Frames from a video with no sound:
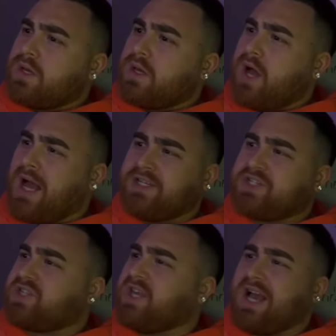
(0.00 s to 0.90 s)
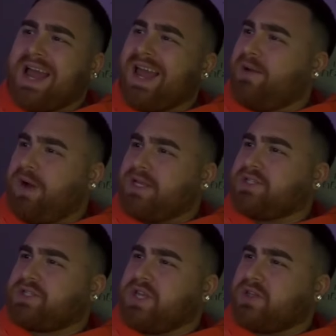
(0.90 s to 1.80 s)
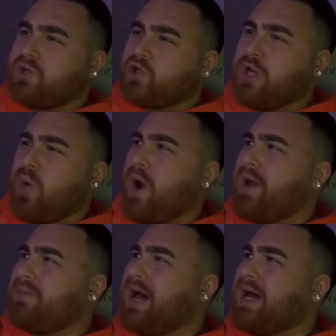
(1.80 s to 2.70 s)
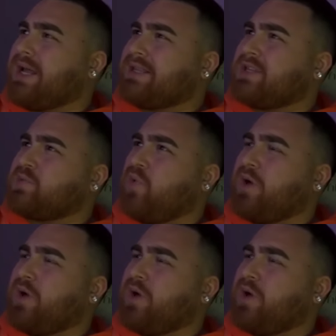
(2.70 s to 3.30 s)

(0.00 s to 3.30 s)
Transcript: I just think I am. I just think there's no way I'm not at this point.